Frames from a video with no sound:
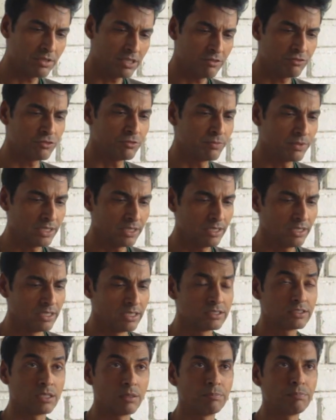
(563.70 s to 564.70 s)
gives me
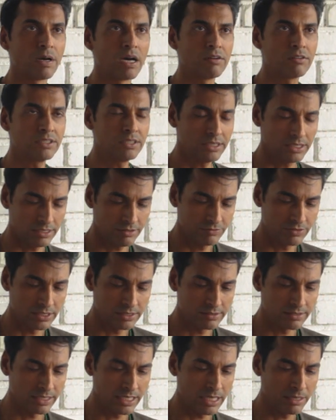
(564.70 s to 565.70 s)
some power, if
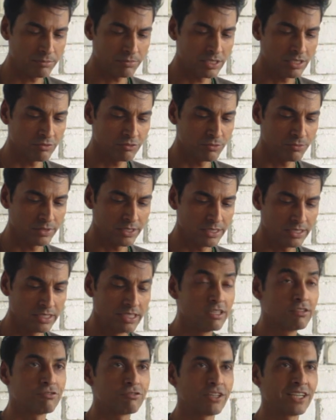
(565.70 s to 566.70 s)
this name gives me
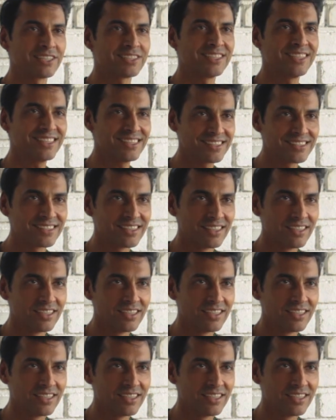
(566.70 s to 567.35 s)
freshness,